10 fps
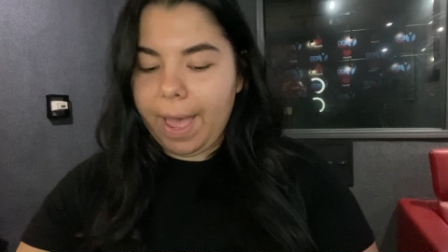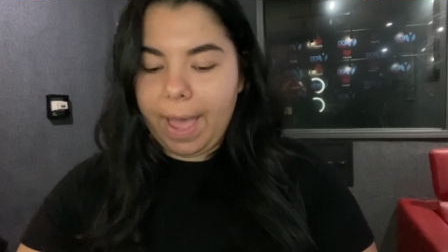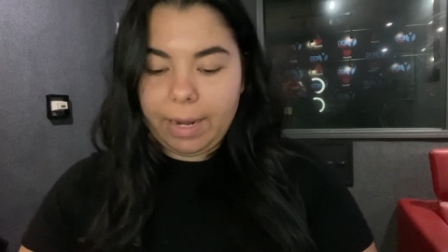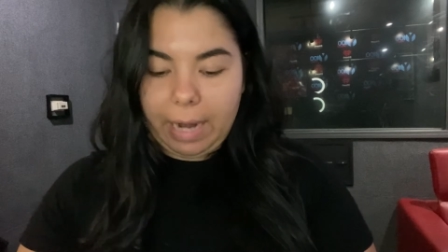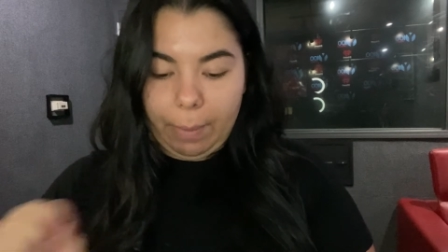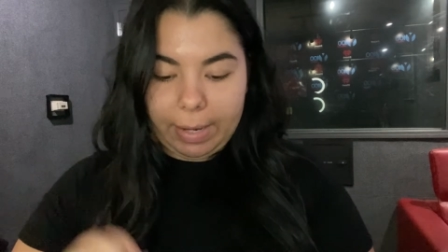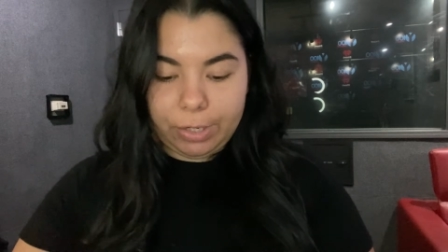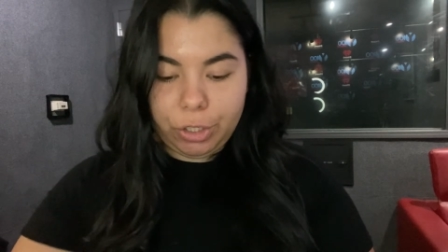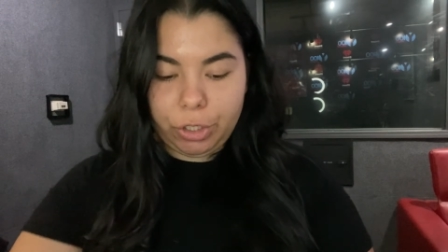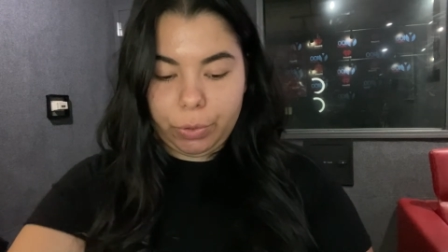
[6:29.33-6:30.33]
And now I
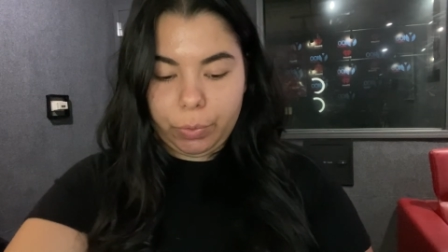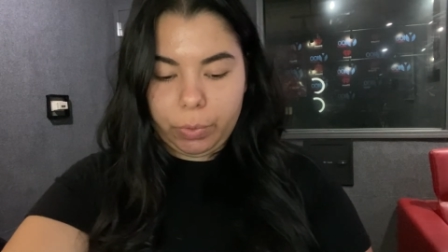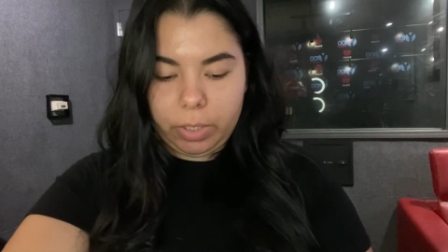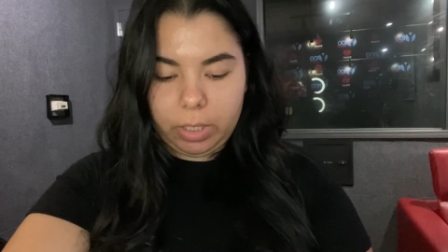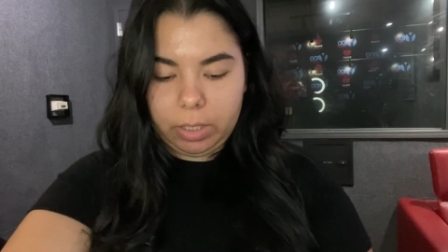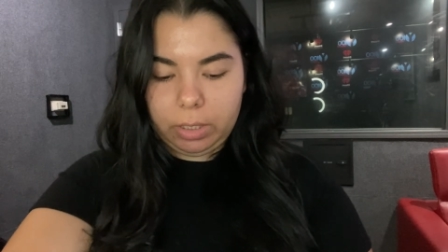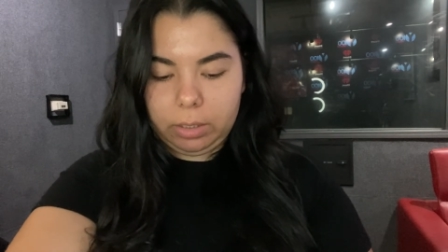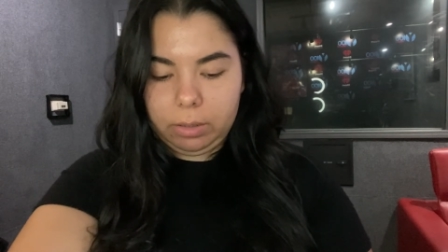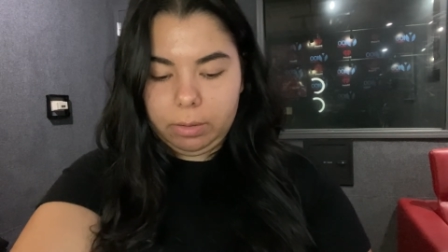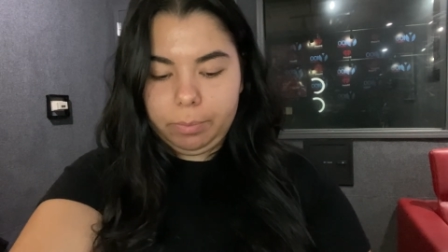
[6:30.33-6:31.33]
do,
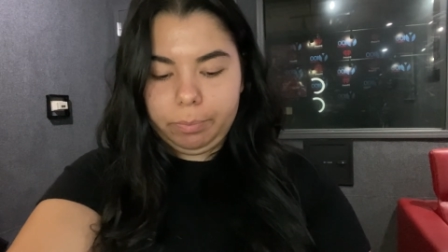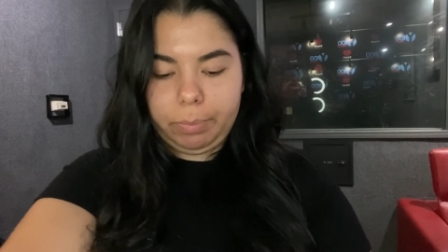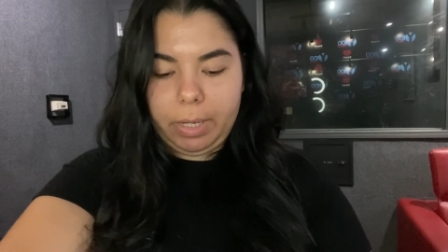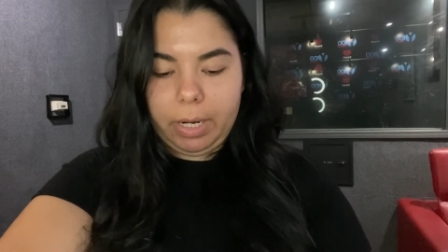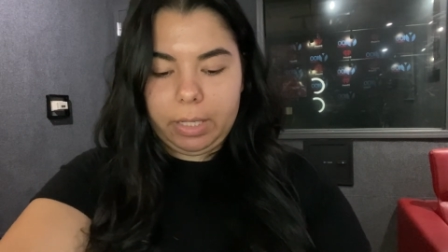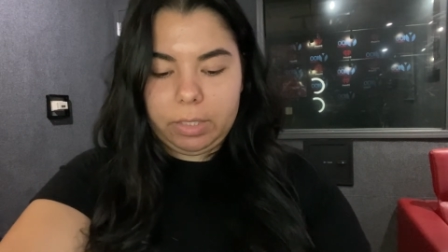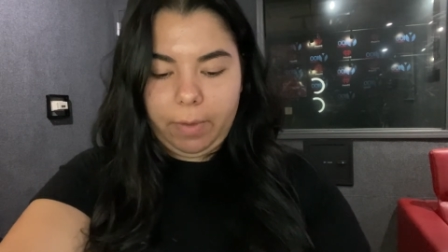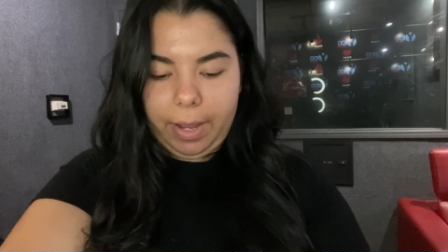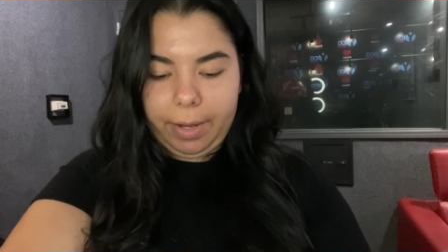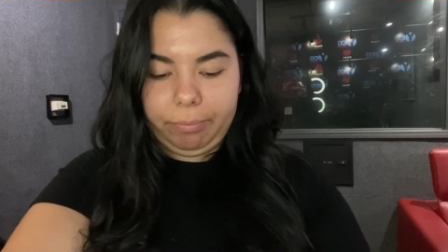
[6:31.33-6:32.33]
but it's
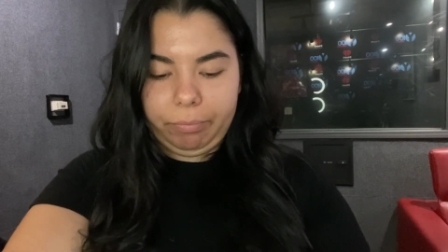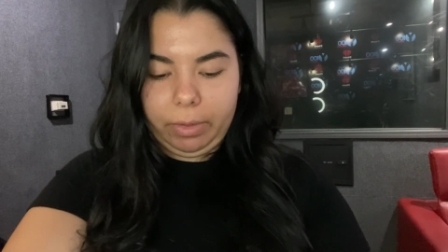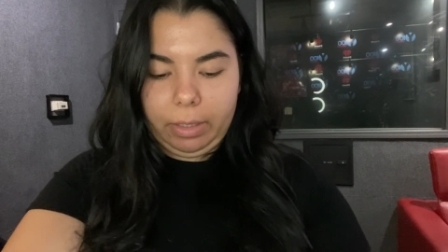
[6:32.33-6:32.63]
fine.